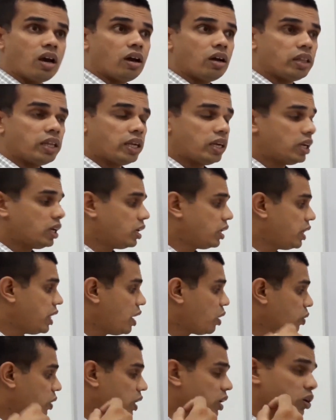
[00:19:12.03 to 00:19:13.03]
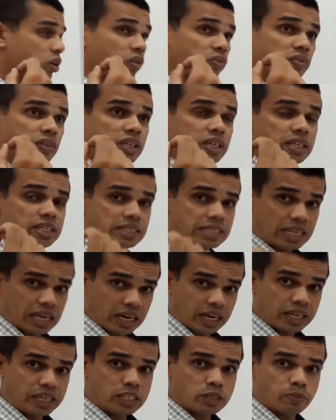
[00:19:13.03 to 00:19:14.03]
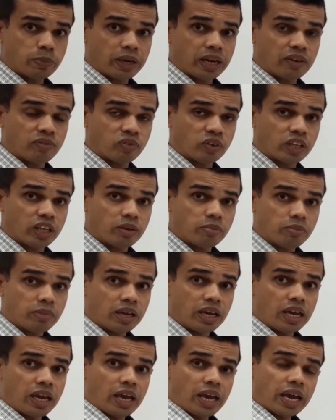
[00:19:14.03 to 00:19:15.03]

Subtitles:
Then they have to think of the salaries paid for them,